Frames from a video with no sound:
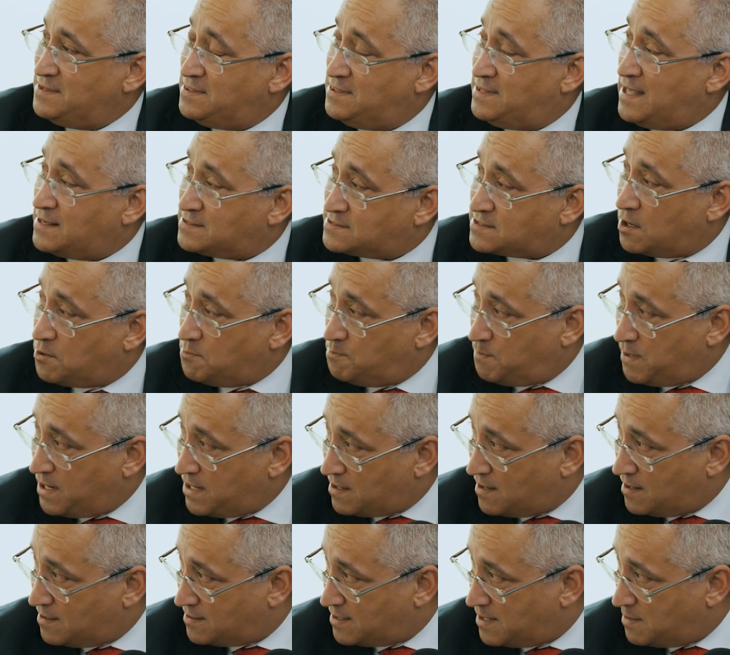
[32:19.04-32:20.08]
That's how big
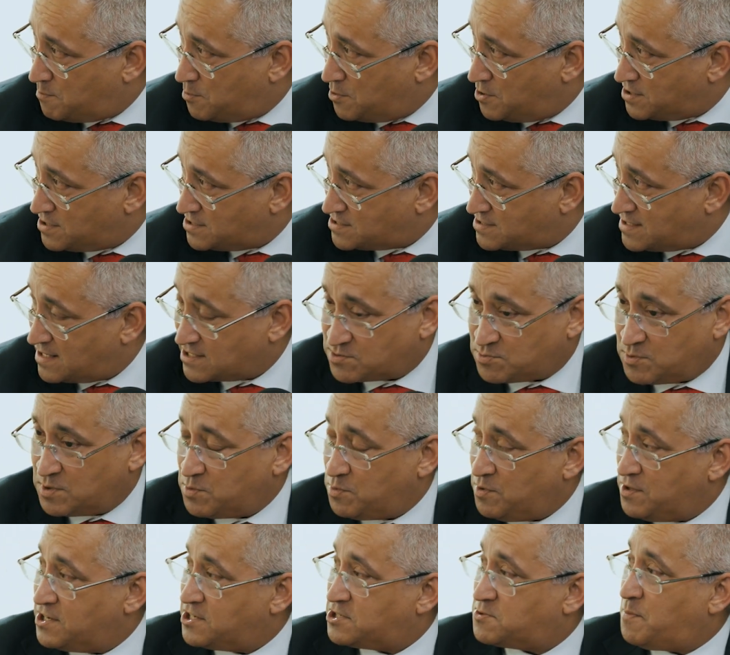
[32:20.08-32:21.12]
our airport is. That's what
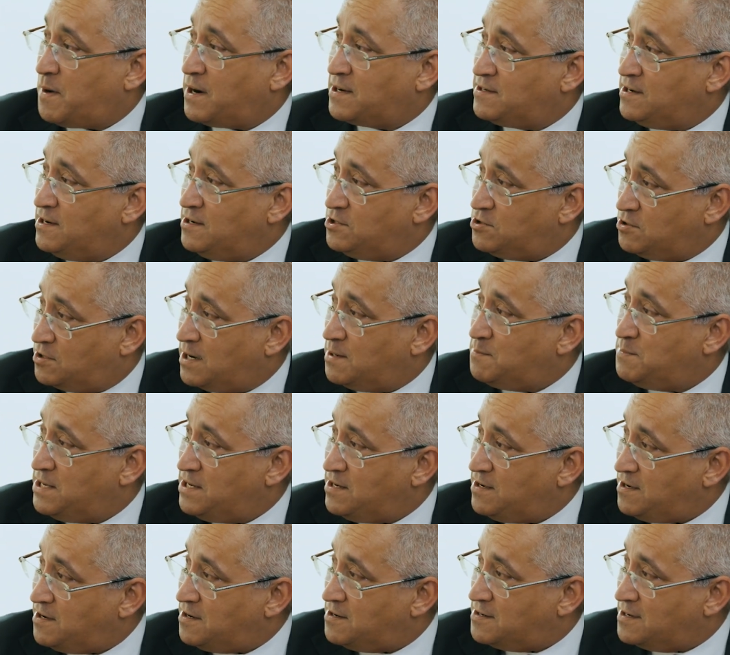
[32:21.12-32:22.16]
we're expecting to come in
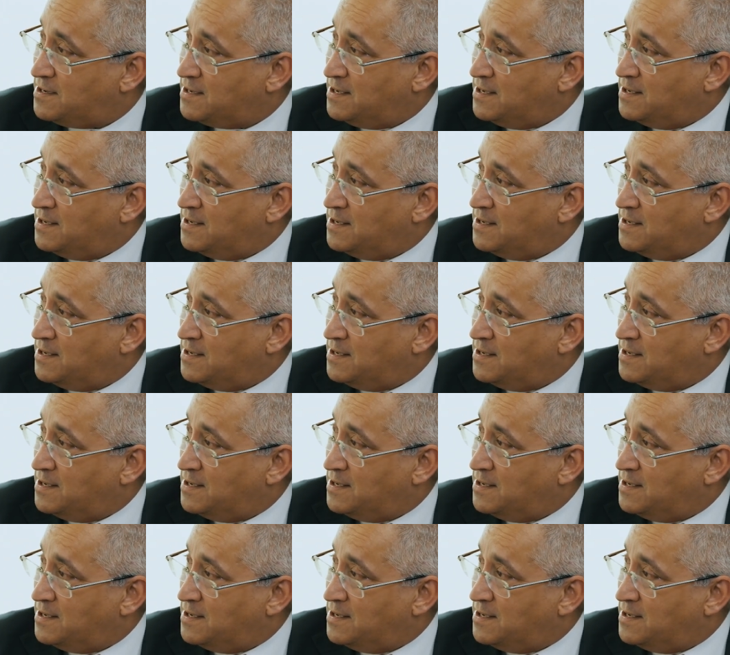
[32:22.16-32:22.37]
here.